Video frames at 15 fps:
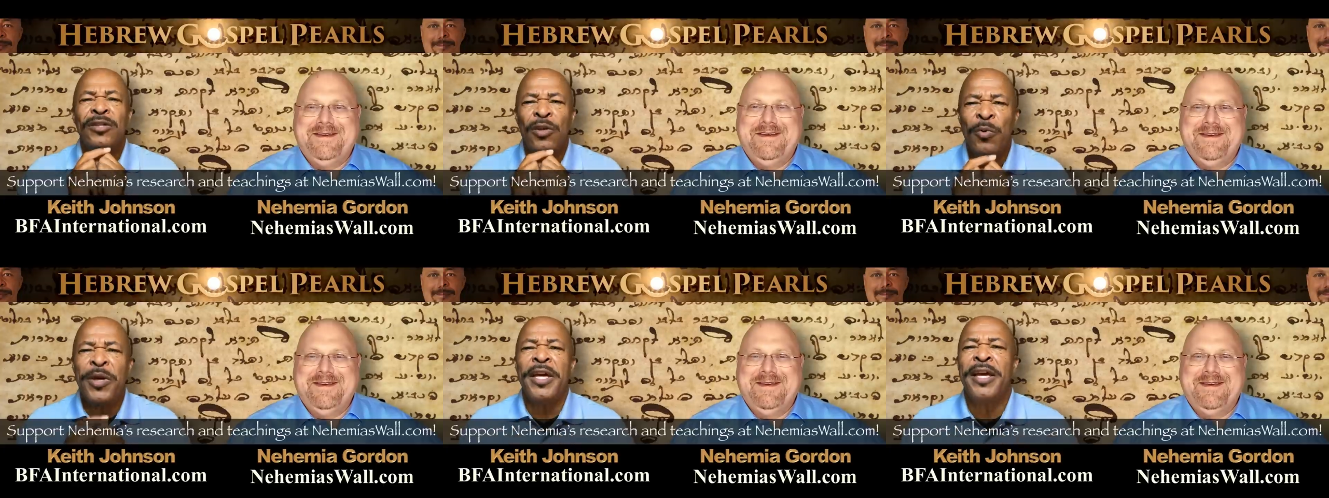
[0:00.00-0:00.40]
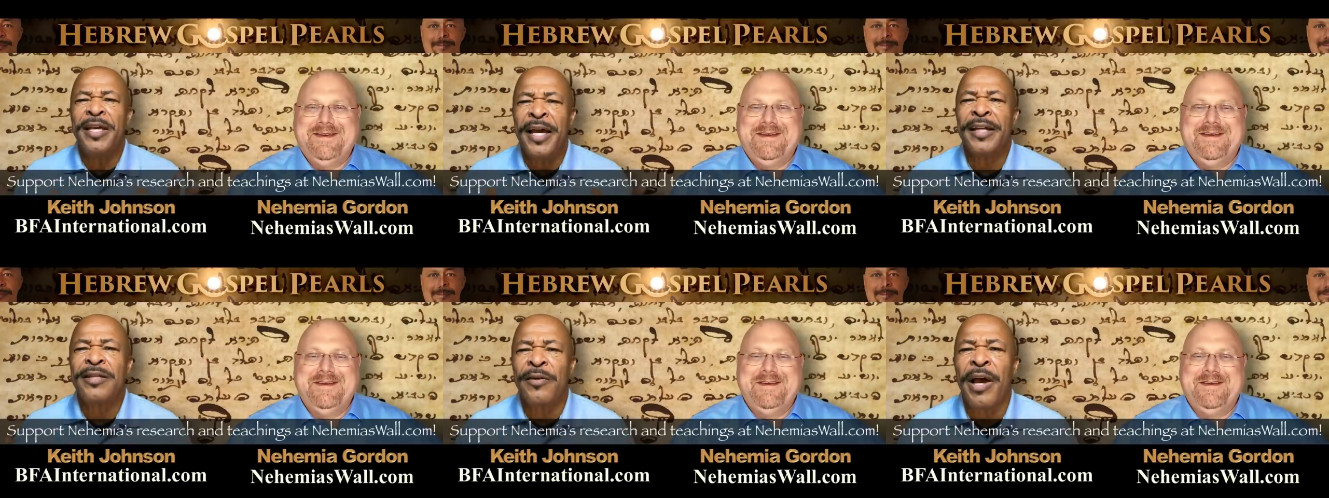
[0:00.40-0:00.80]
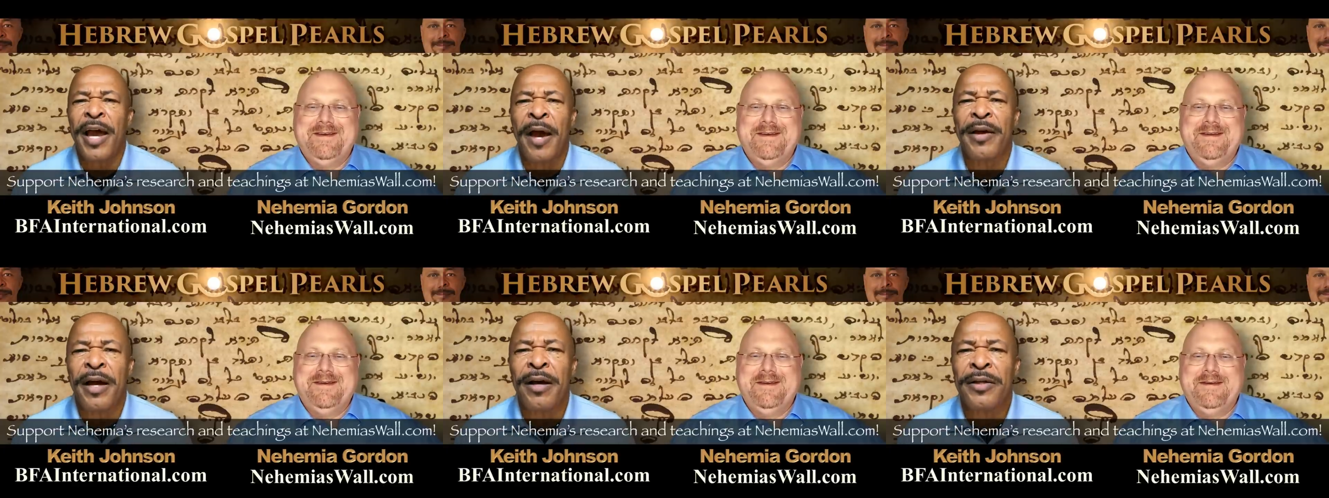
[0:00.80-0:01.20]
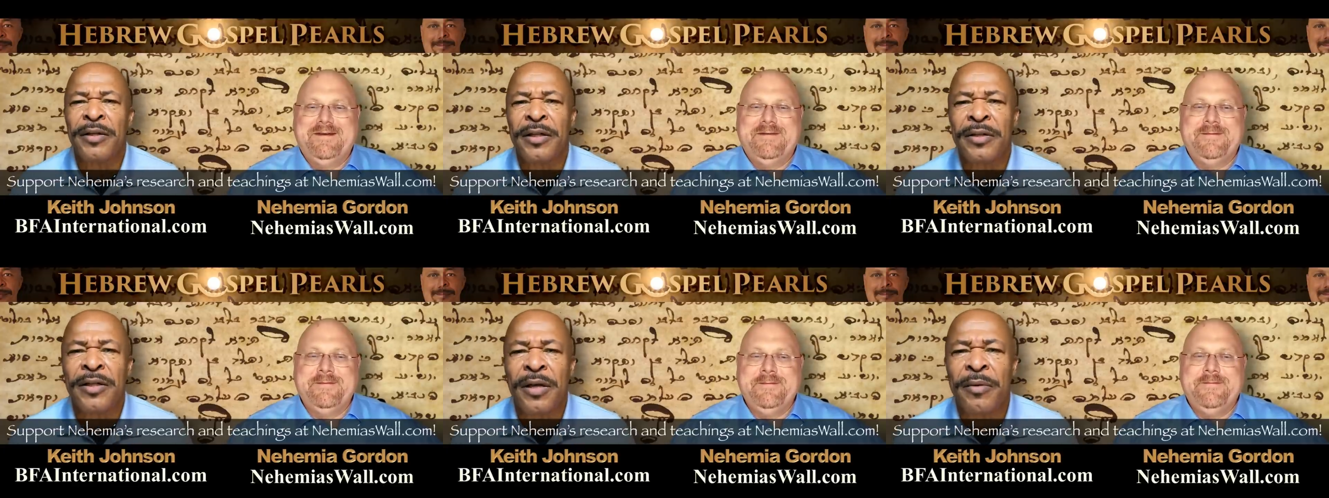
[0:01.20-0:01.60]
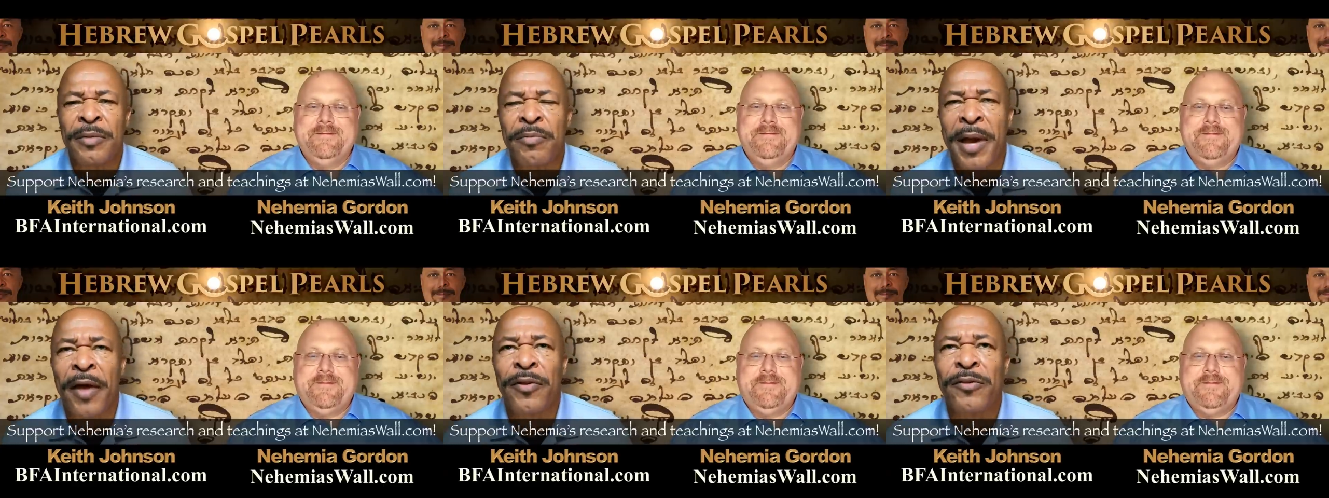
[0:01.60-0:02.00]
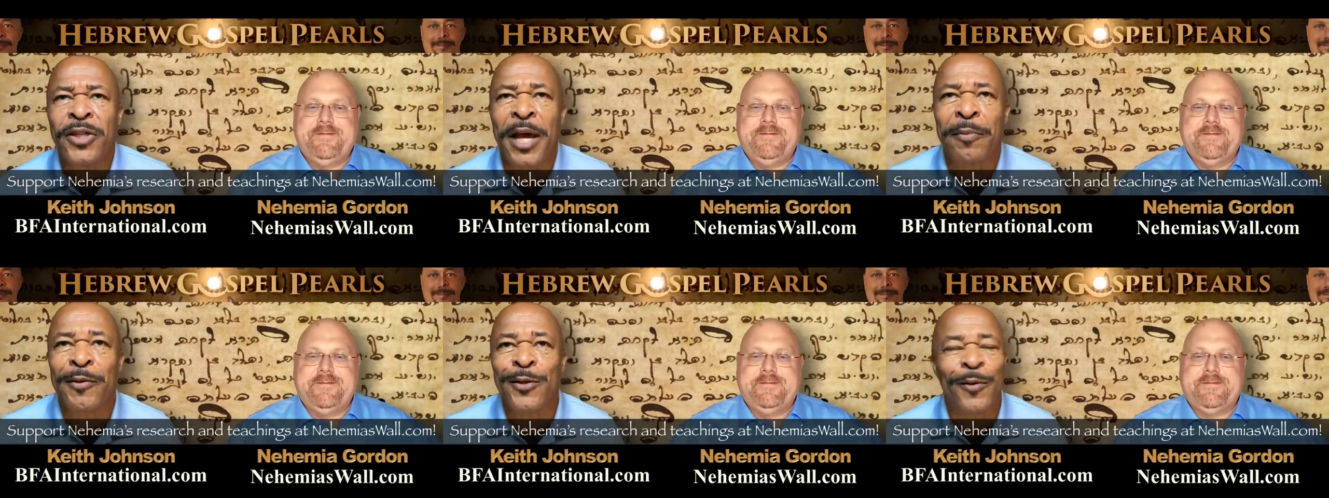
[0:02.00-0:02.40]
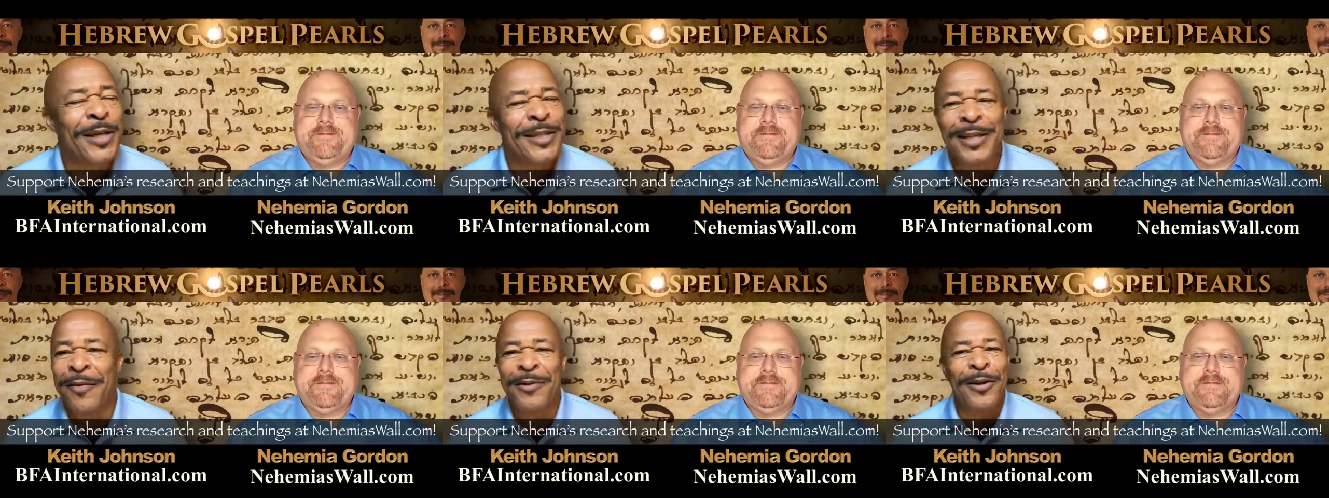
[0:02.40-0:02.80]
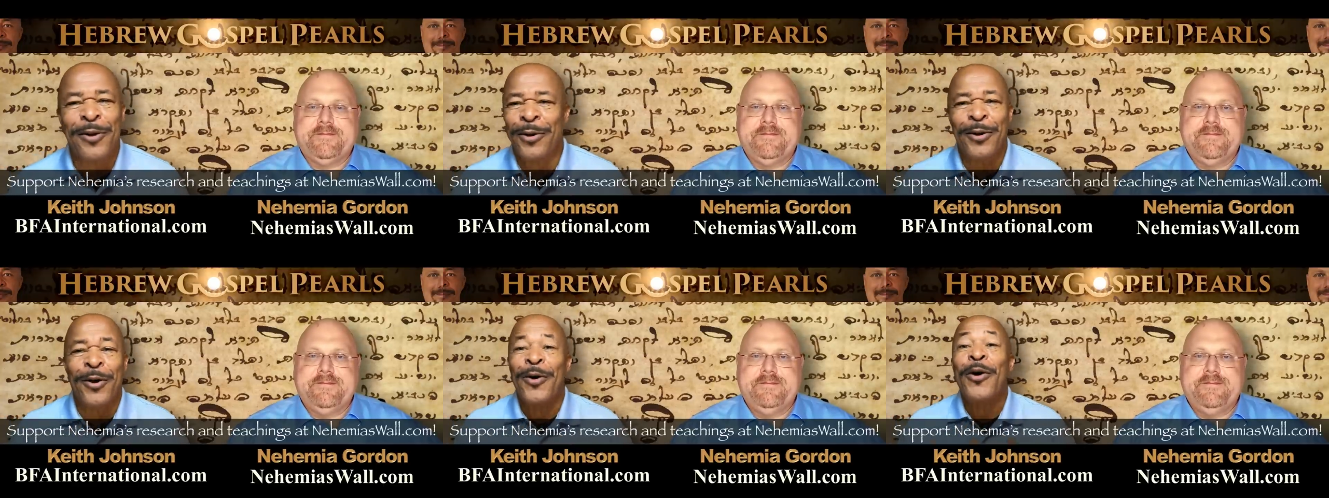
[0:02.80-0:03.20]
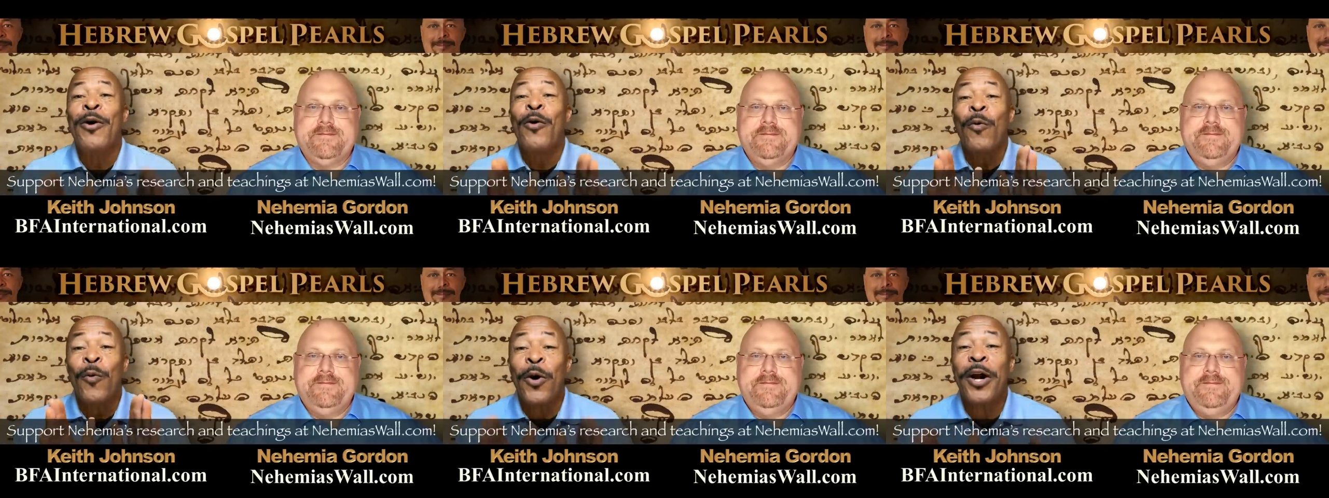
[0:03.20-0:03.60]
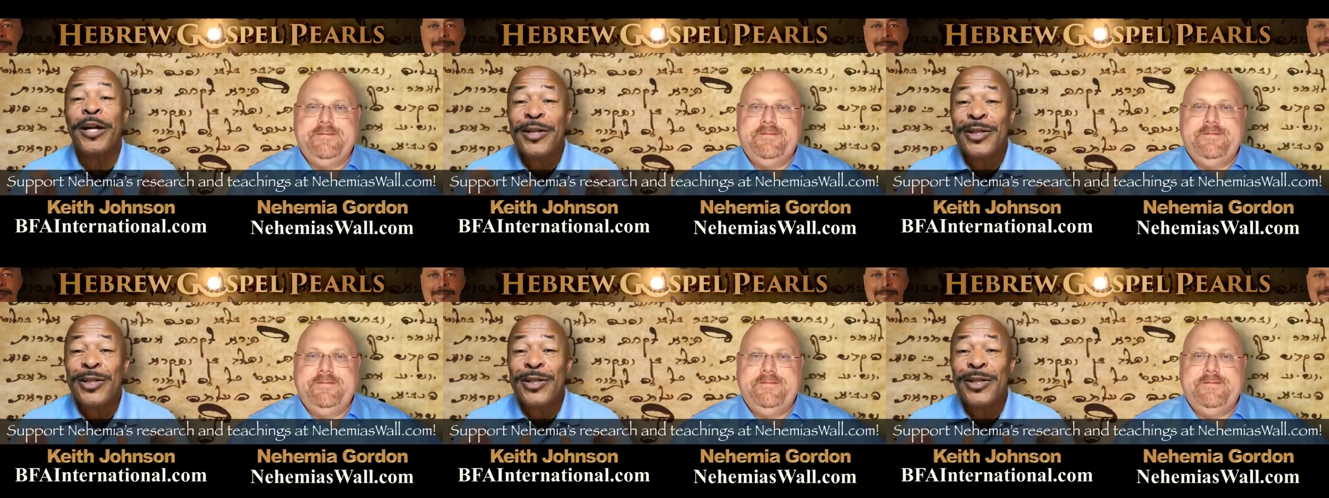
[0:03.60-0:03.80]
Speaker 1: so we can get to uh uh, uh, uh, Matthew chapter 27, no, no, no. We're going